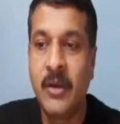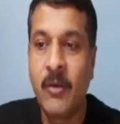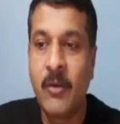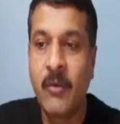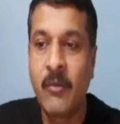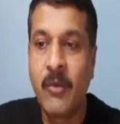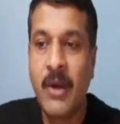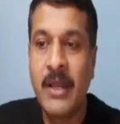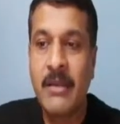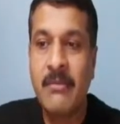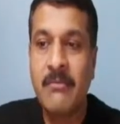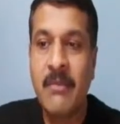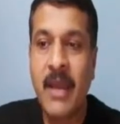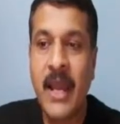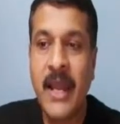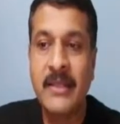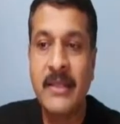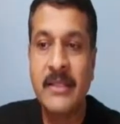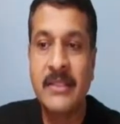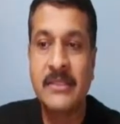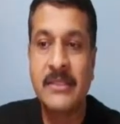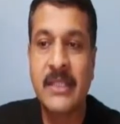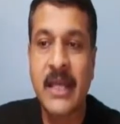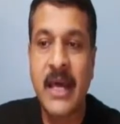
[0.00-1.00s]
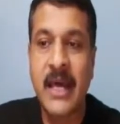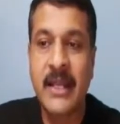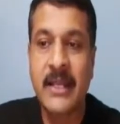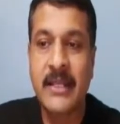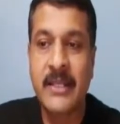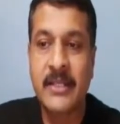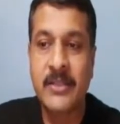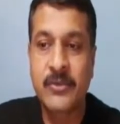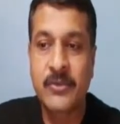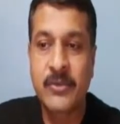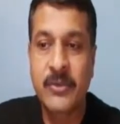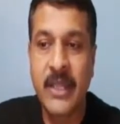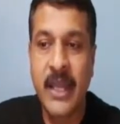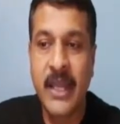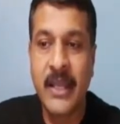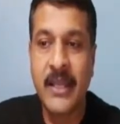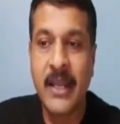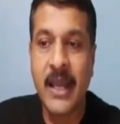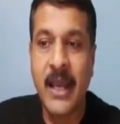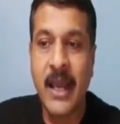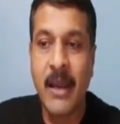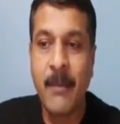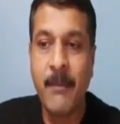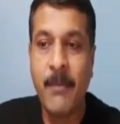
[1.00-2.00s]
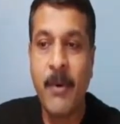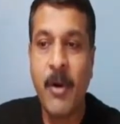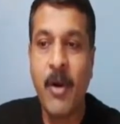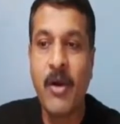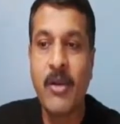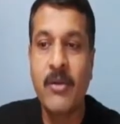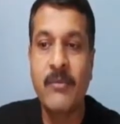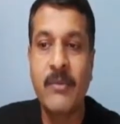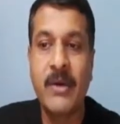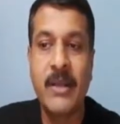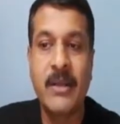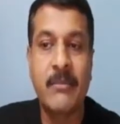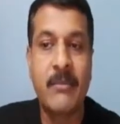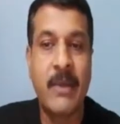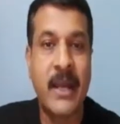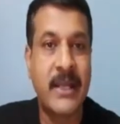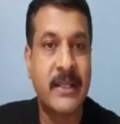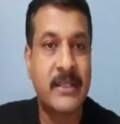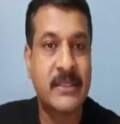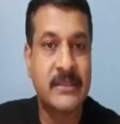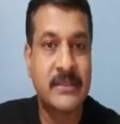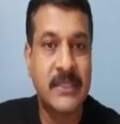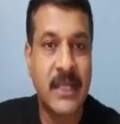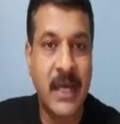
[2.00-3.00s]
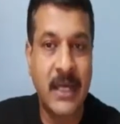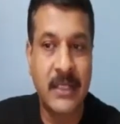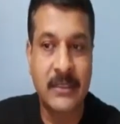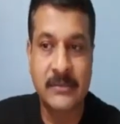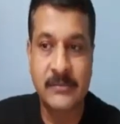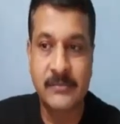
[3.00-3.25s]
1 minus R raised to n upon 1 minus R.